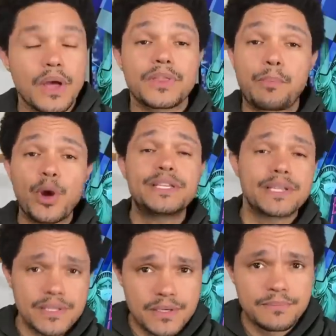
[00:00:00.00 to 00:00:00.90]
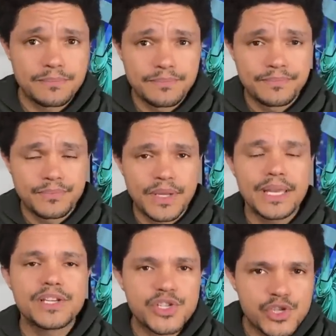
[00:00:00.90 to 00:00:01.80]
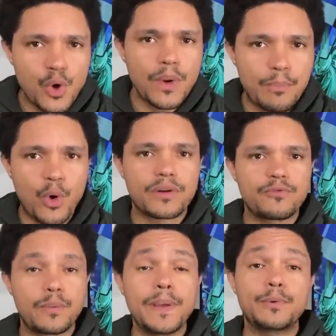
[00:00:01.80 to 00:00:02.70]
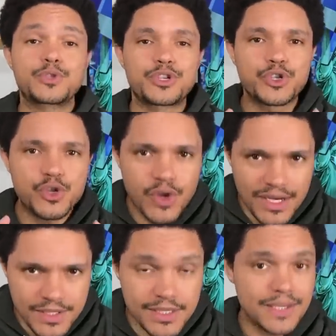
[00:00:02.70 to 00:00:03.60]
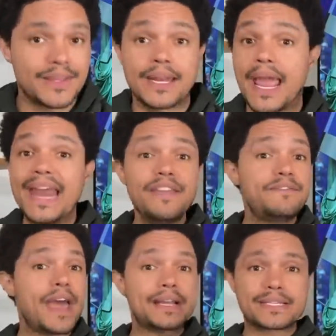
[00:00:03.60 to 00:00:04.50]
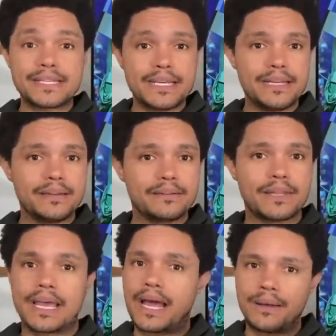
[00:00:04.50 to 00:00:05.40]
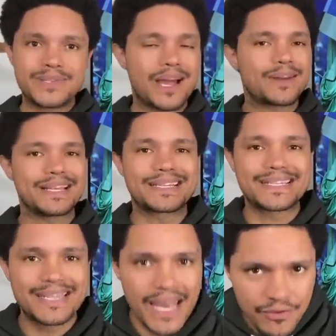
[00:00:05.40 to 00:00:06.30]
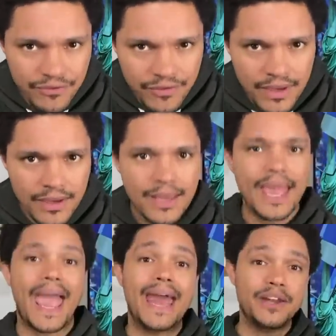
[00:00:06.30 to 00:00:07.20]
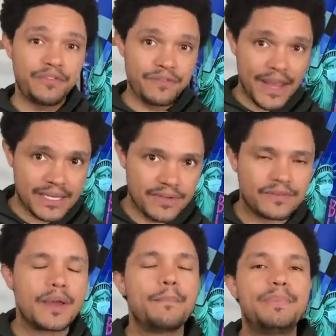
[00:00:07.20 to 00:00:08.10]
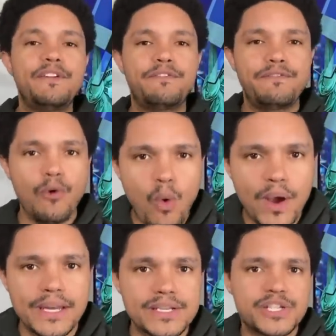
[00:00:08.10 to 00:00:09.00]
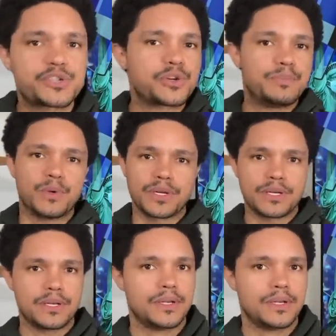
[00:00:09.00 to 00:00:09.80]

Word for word: The point is, it is so important for people to trust that any vaccine that comes out is safe and effective before it is distributed.